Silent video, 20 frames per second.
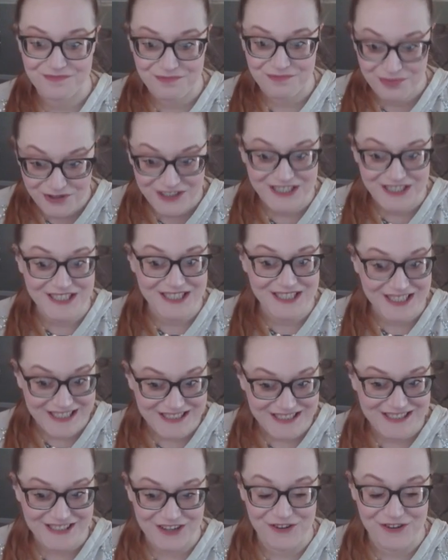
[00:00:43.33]

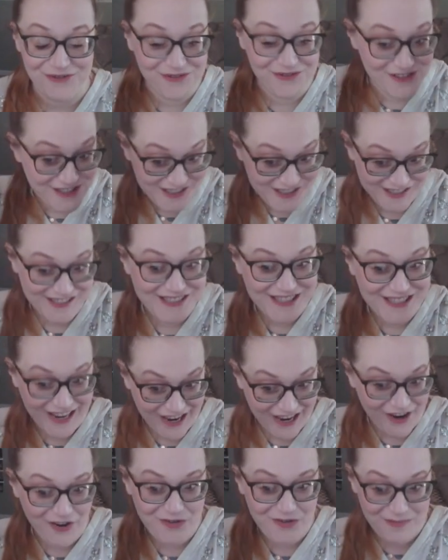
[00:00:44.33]
pretty, this is
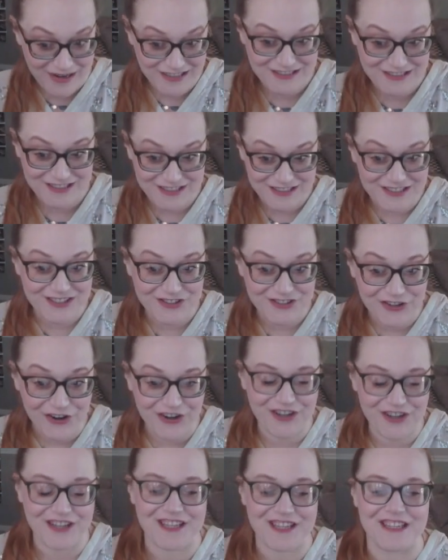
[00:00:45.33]
how matzah
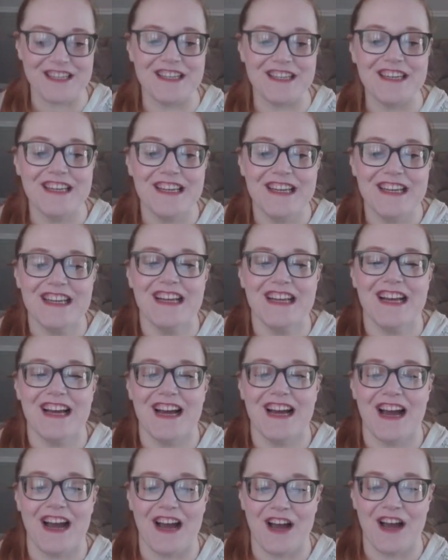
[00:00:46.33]
started
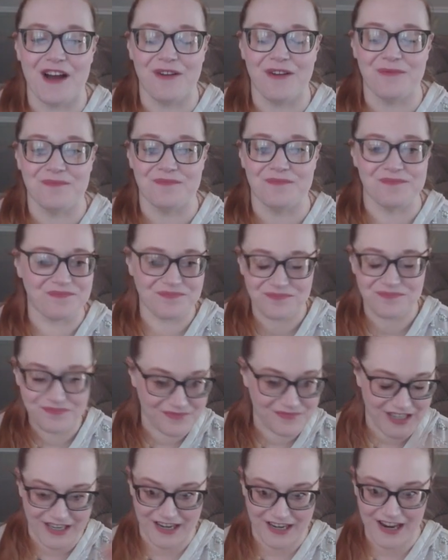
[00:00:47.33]

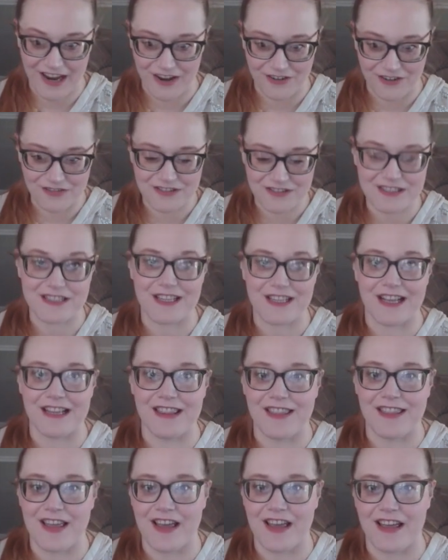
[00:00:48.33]
accounts.
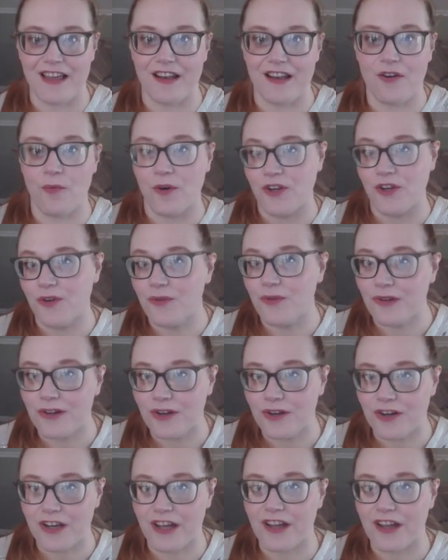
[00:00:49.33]
And then when you
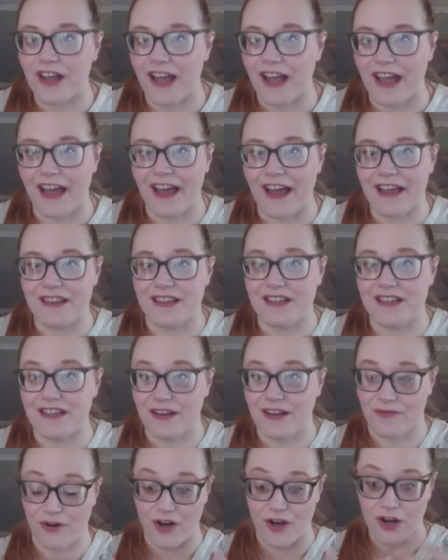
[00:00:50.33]
look at the
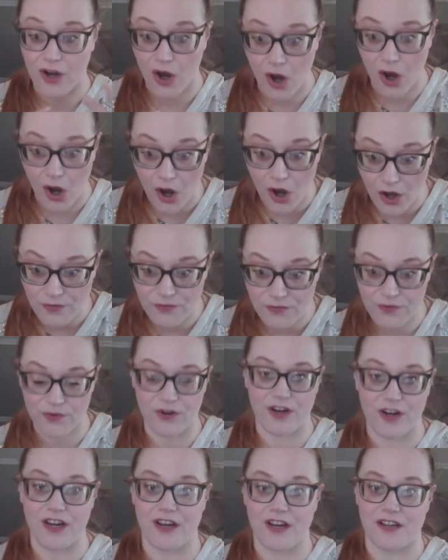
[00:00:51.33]
different
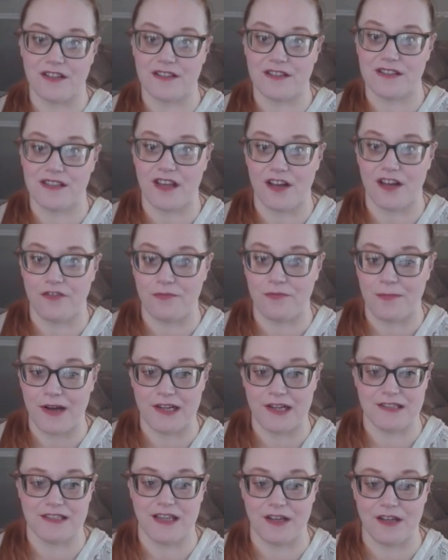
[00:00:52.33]
offerings of
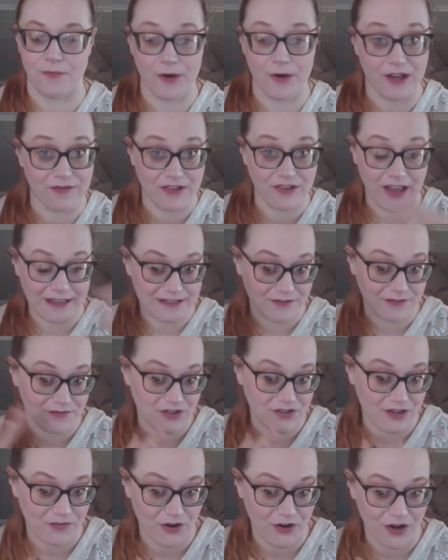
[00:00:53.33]
matzah, we have lots of
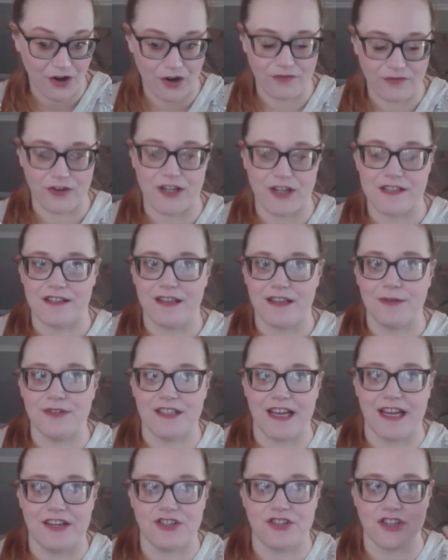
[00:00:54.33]
different offerings. And that was
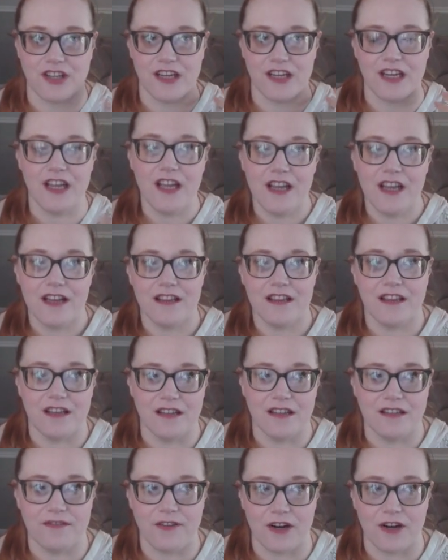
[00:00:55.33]
actually
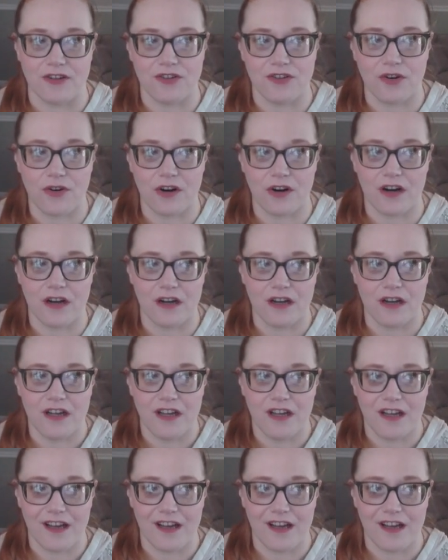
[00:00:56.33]
the Devar Torah